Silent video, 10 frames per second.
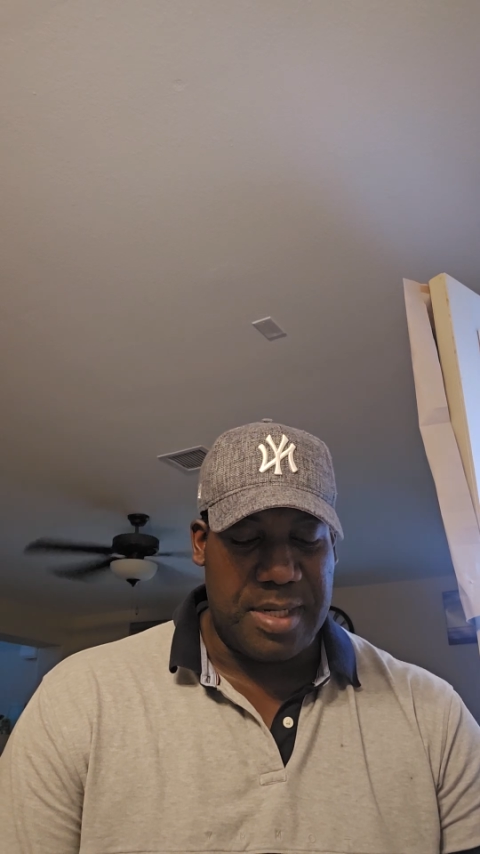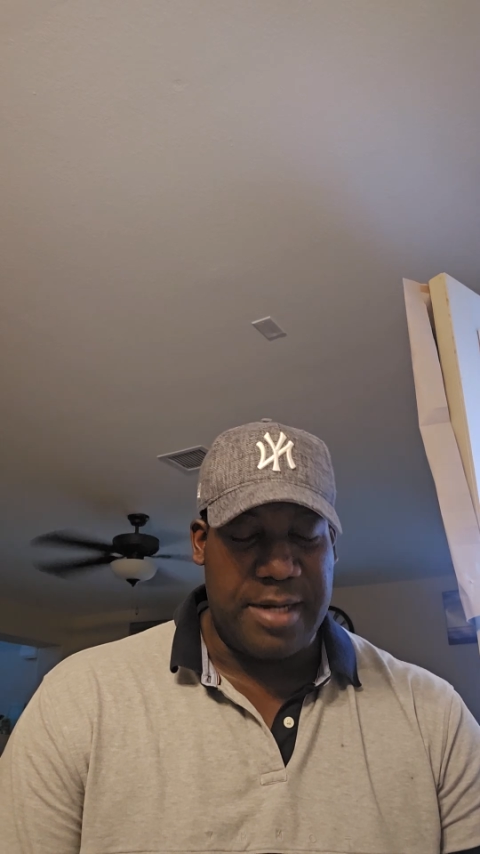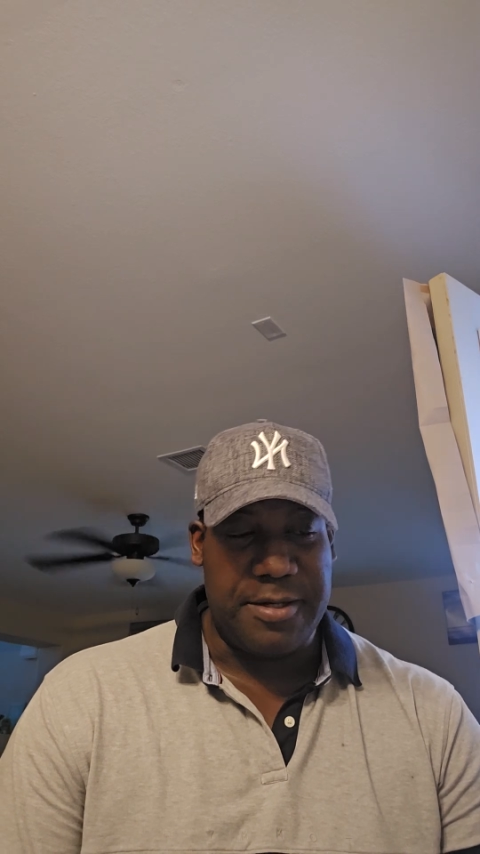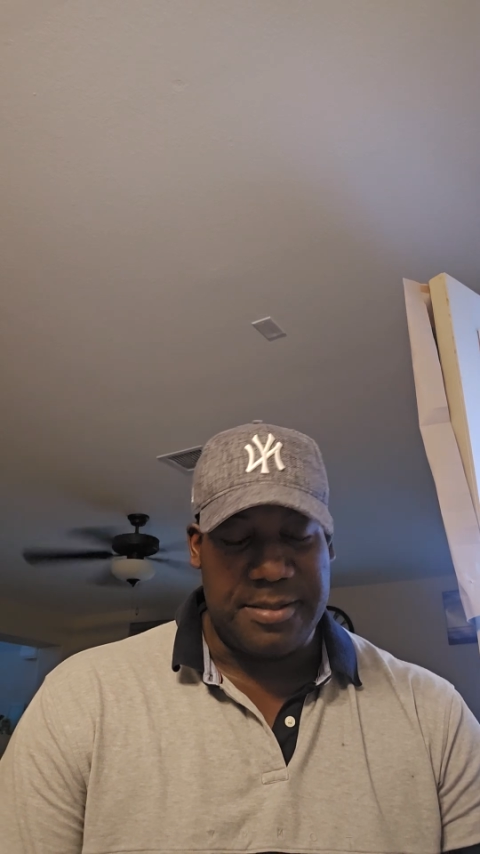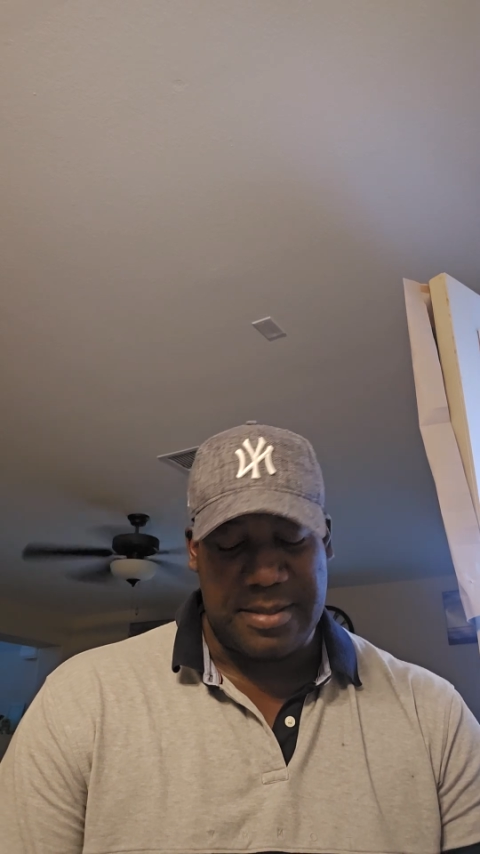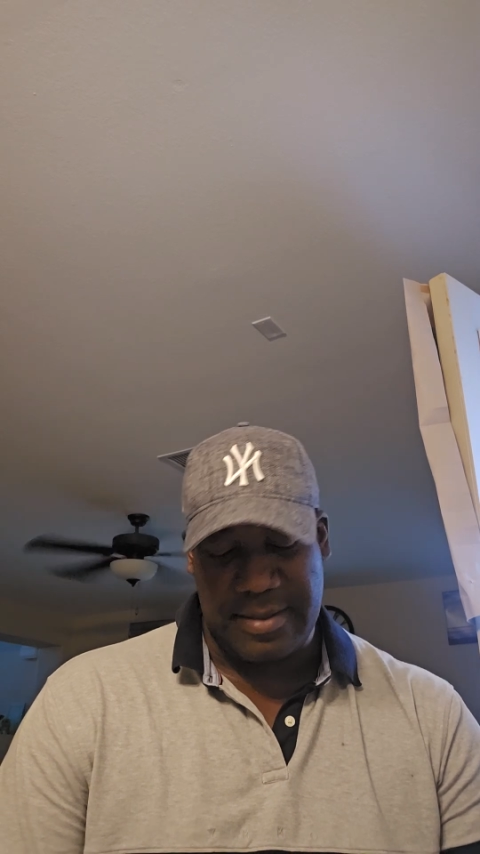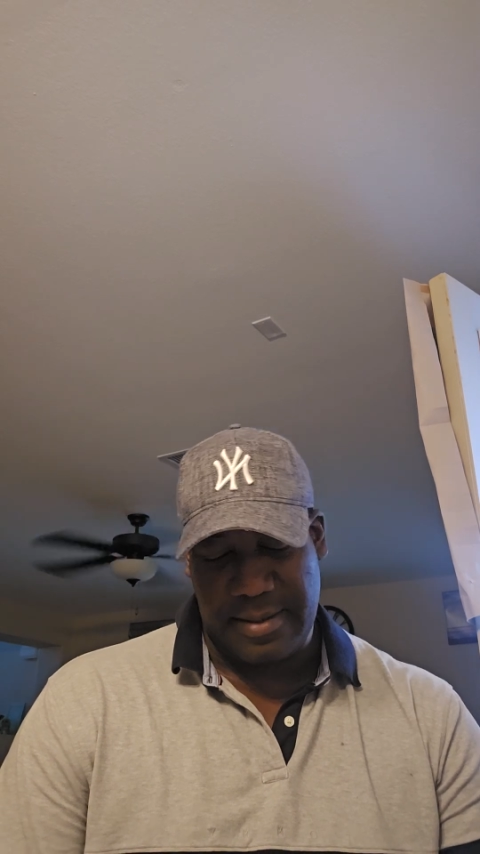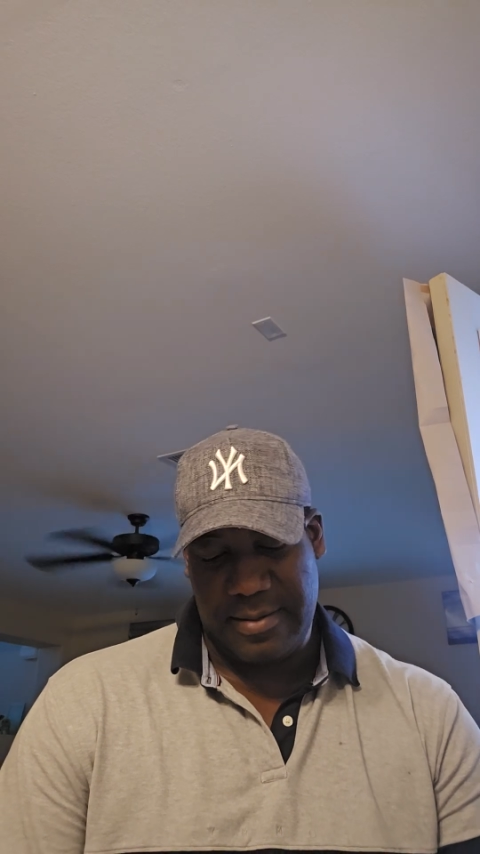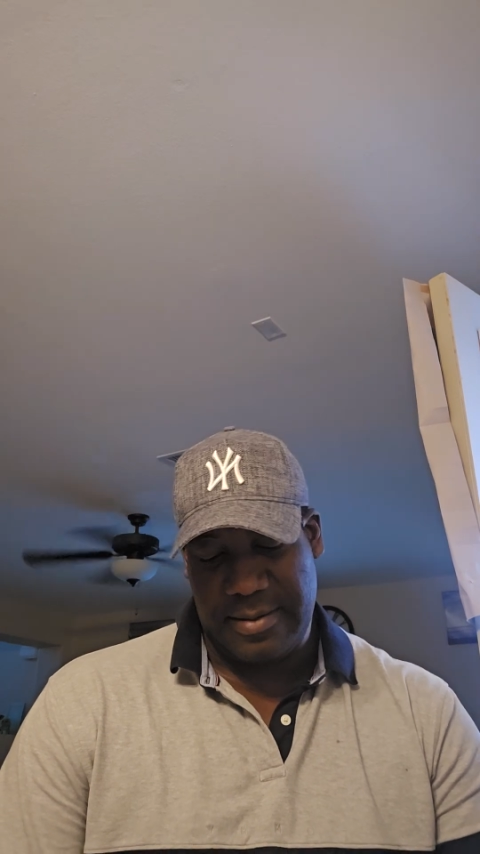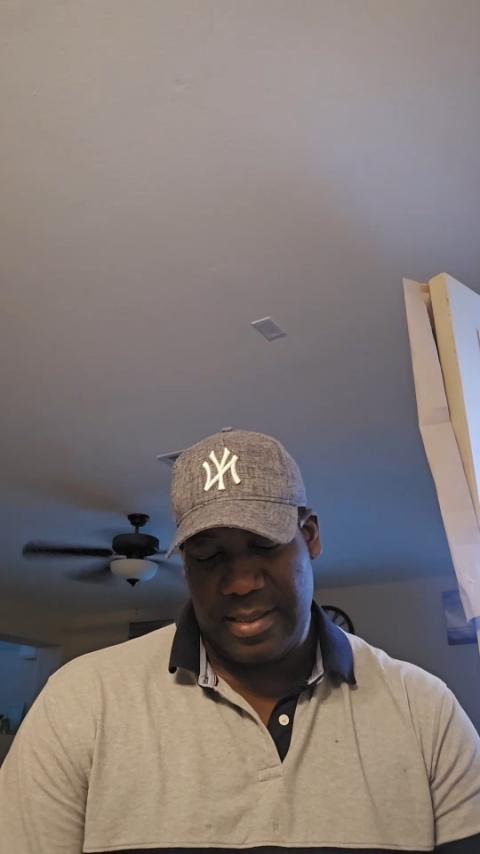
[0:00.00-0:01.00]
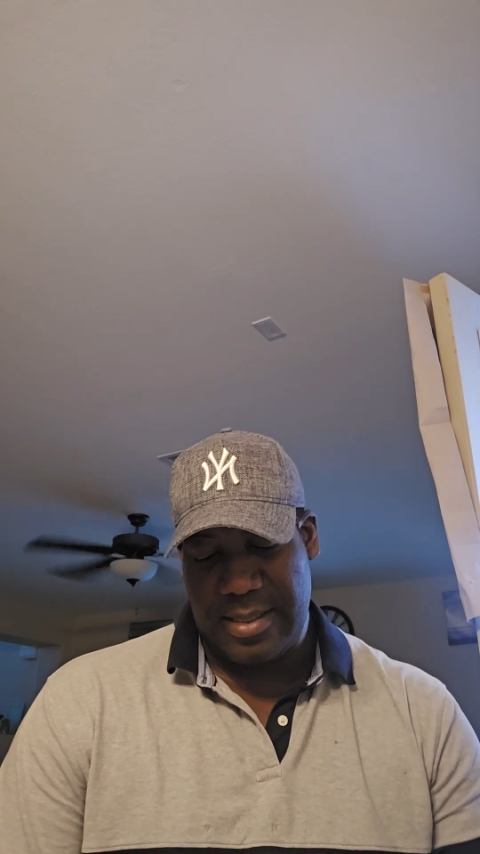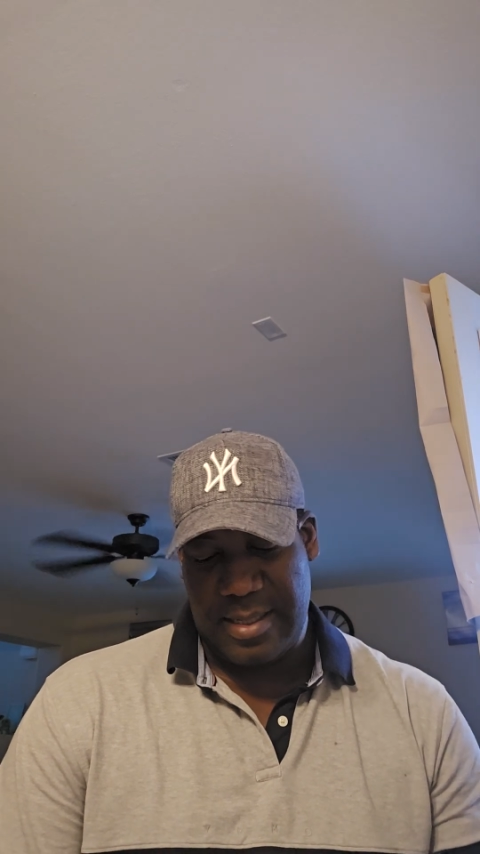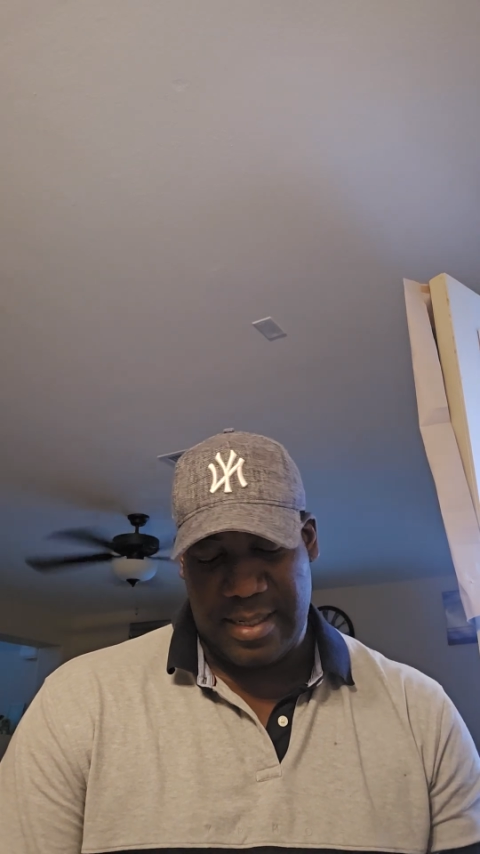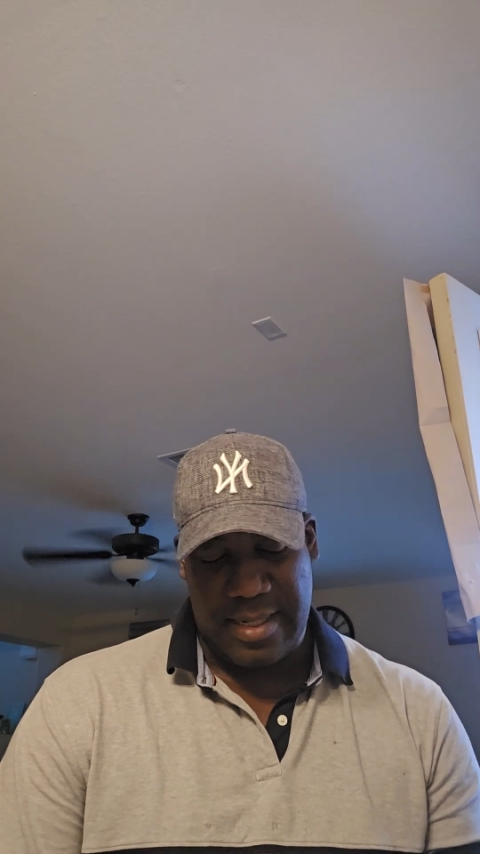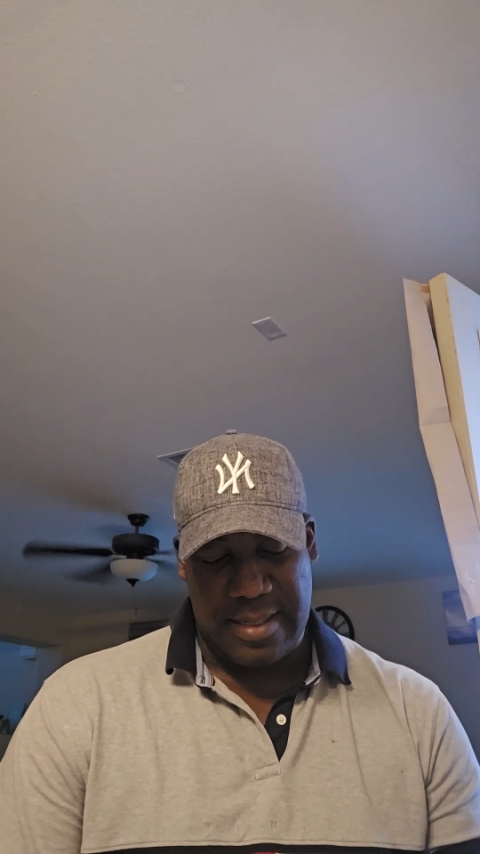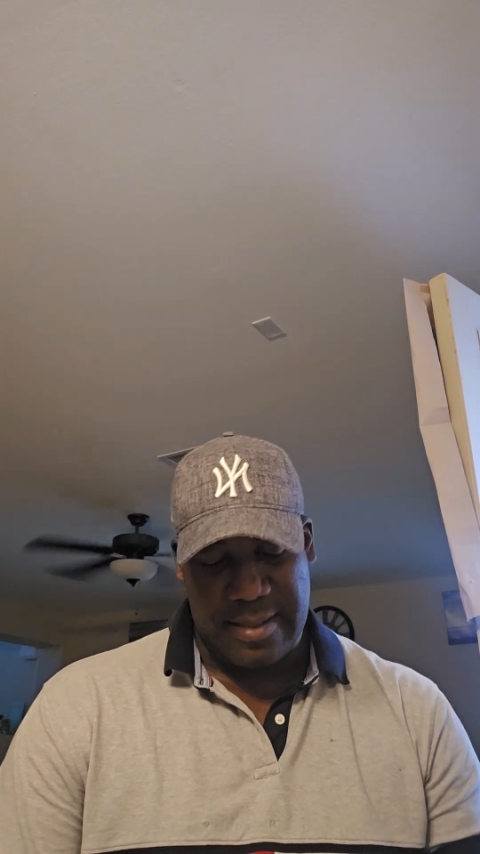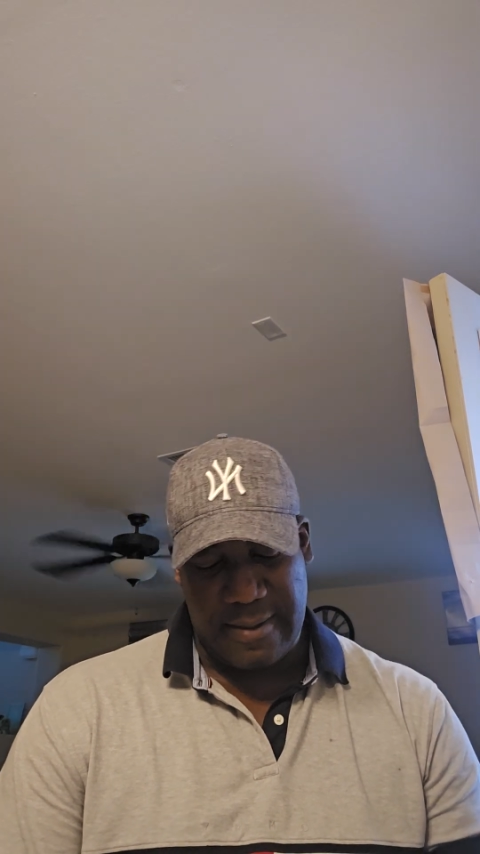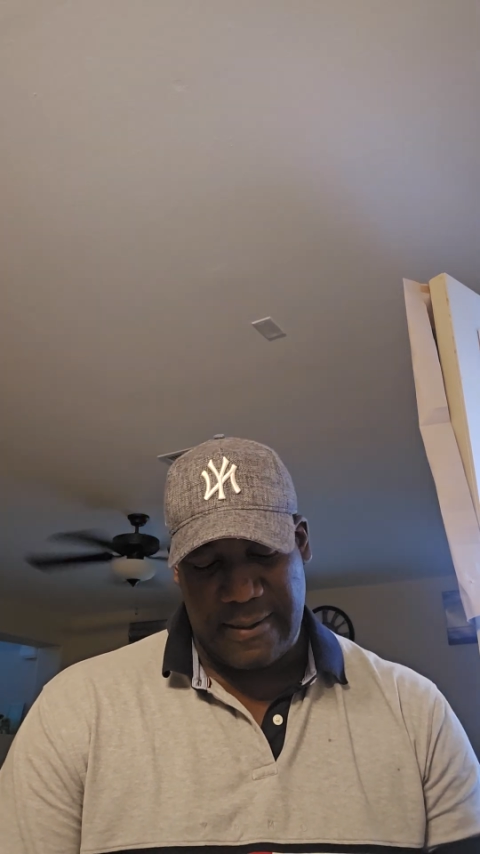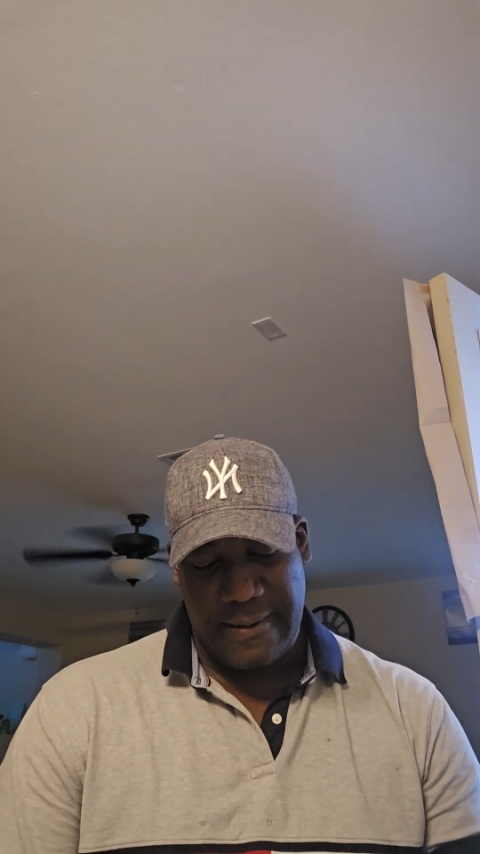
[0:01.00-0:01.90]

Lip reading: others, and